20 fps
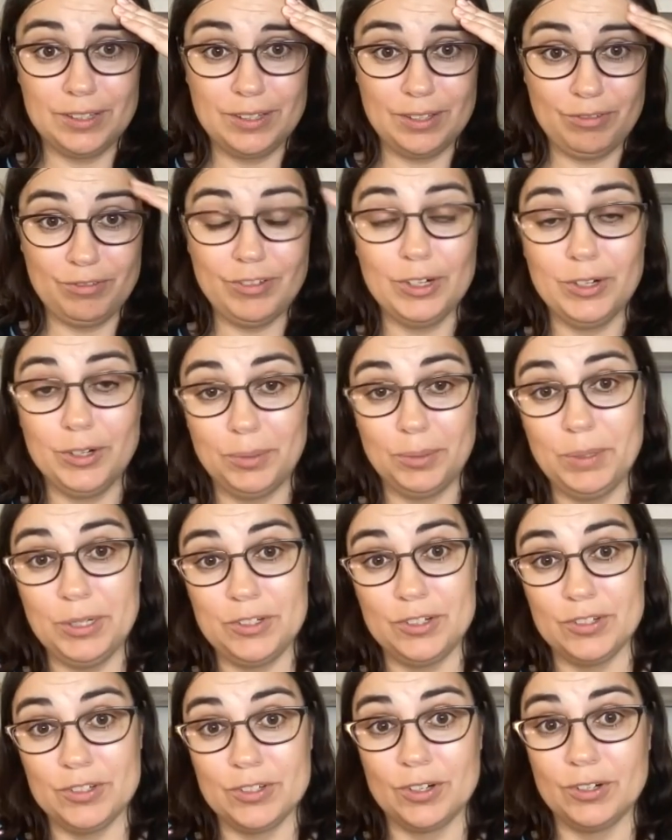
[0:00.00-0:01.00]
the feral
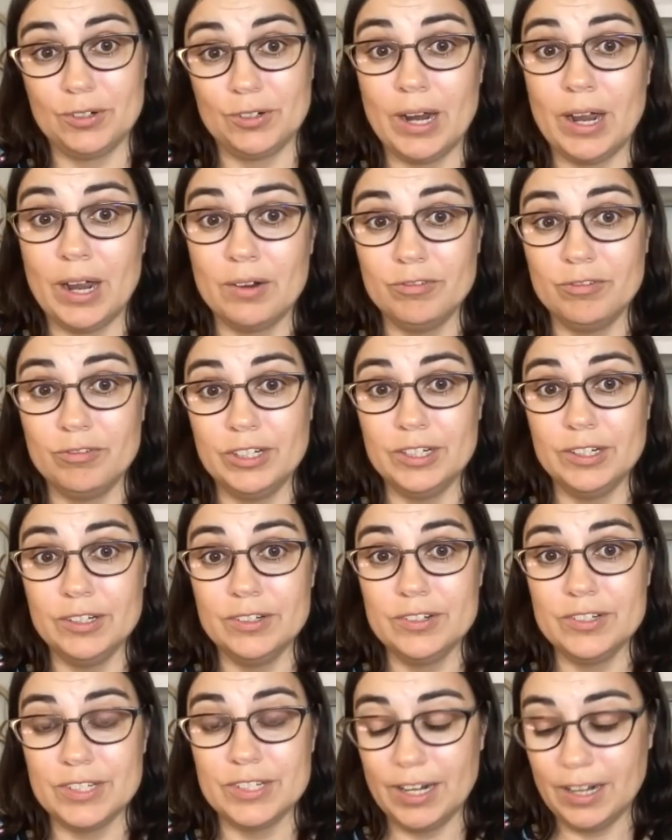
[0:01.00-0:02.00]
pigeons are ground
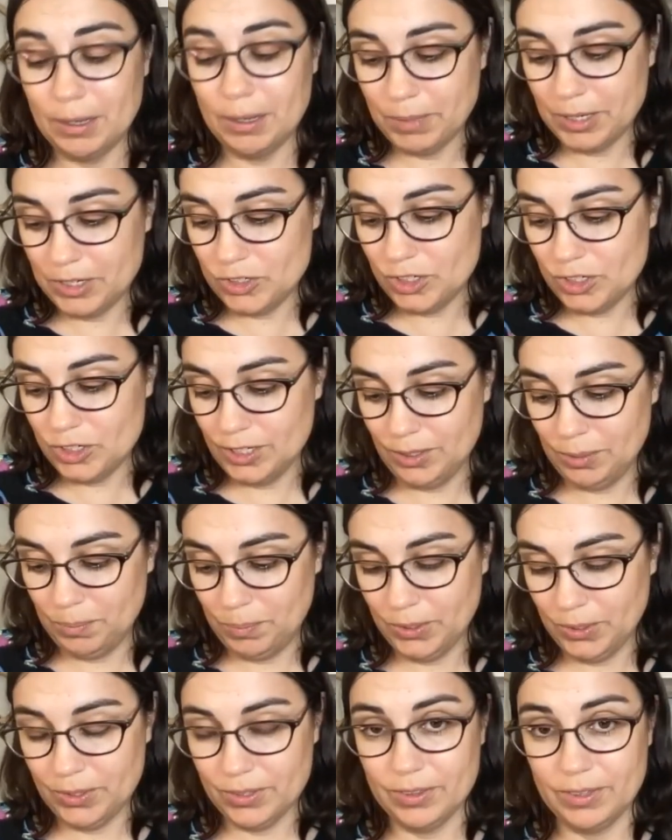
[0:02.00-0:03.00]
feeders and i mentioned in the
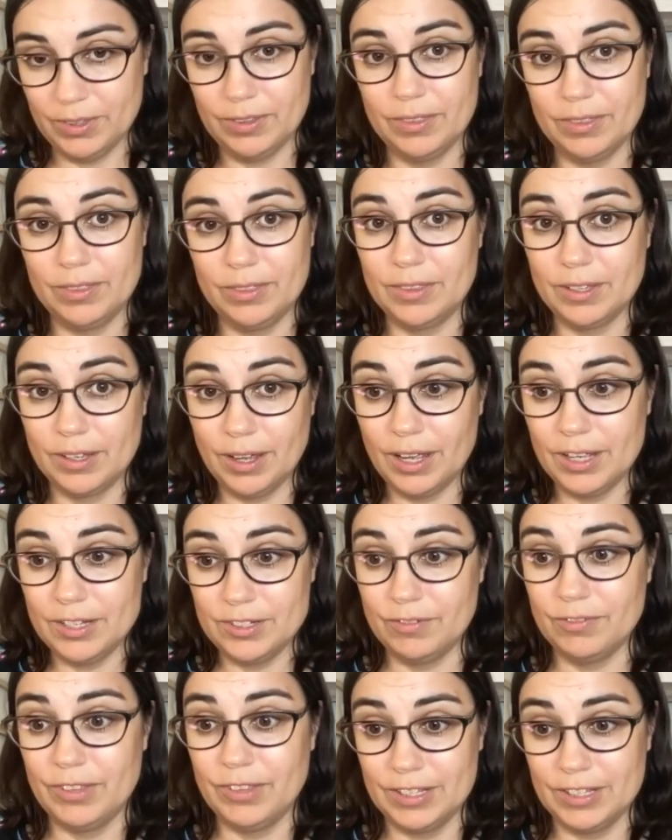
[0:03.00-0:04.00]
book that the kinds
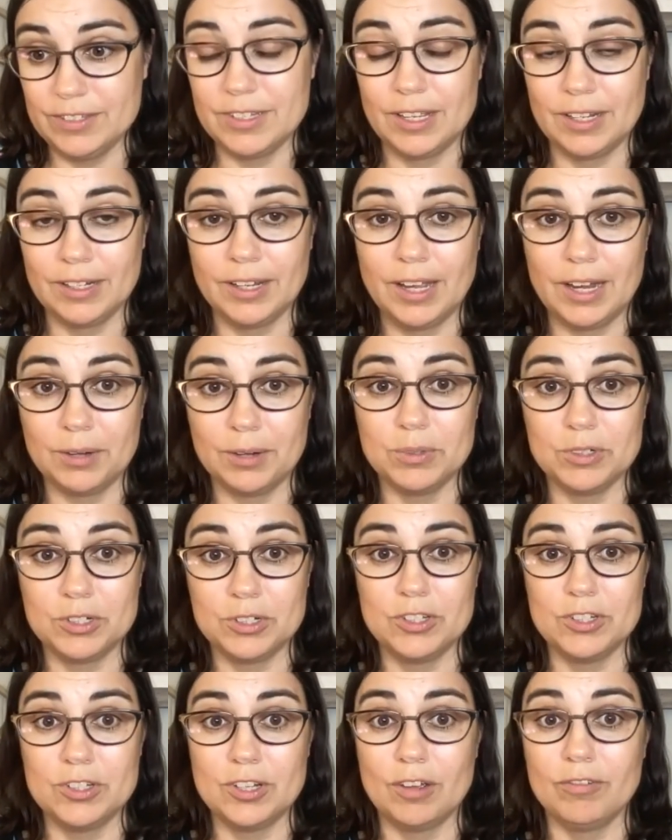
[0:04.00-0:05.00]
of things they like which
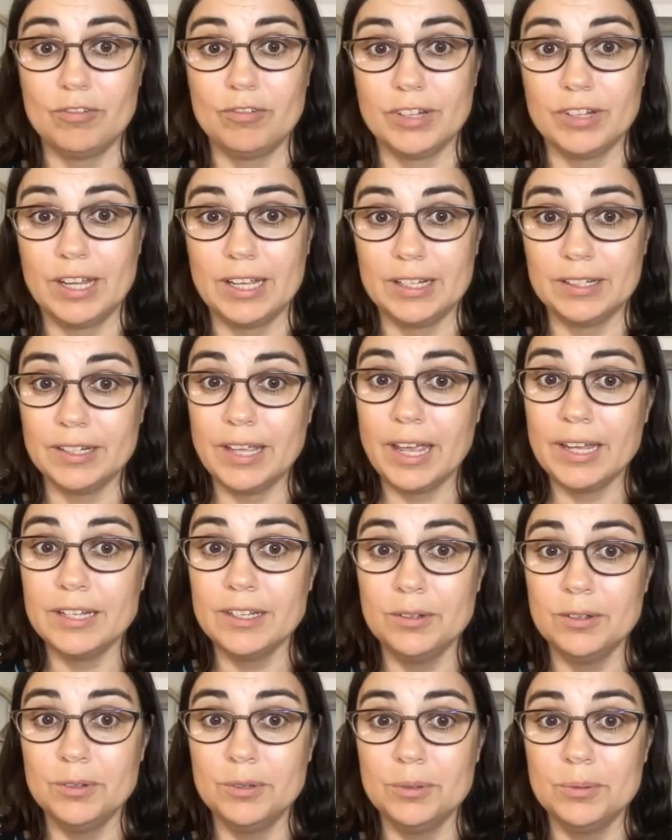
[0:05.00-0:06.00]
is stuff like
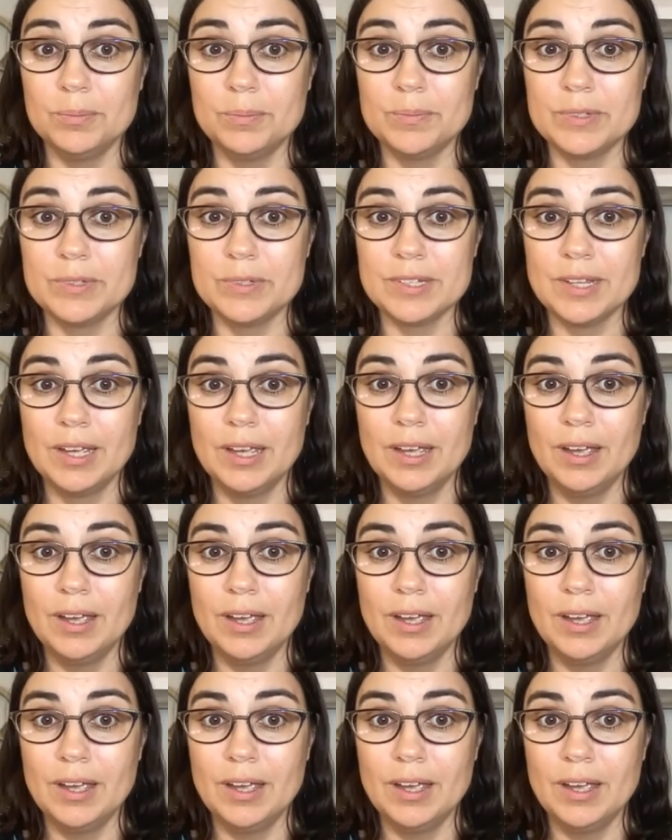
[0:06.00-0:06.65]
legumes